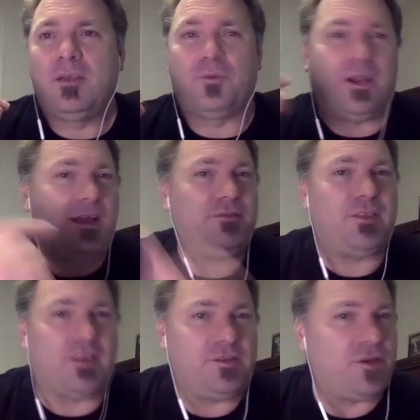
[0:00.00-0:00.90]
right
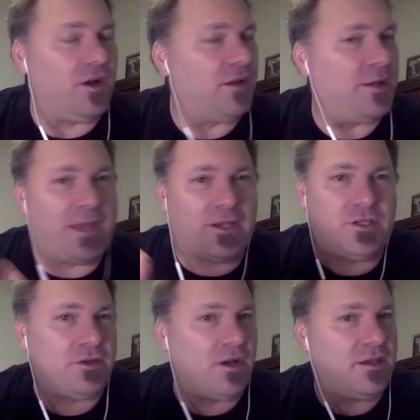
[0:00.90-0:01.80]
after this call, I'm
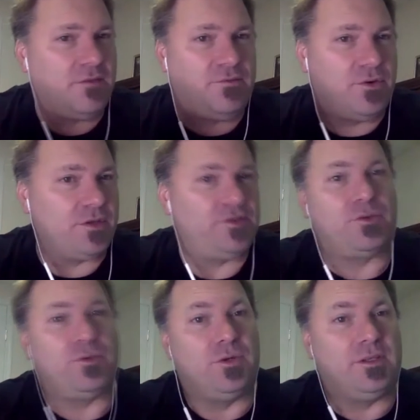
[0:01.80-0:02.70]
actually talking for a
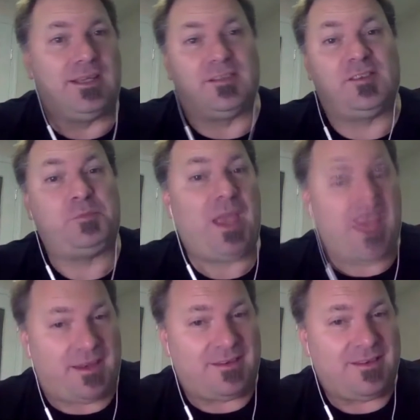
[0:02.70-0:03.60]
school in
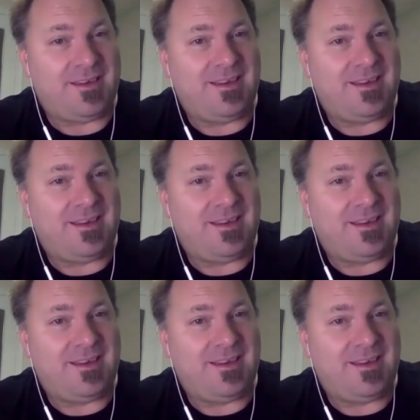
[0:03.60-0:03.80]
Spain.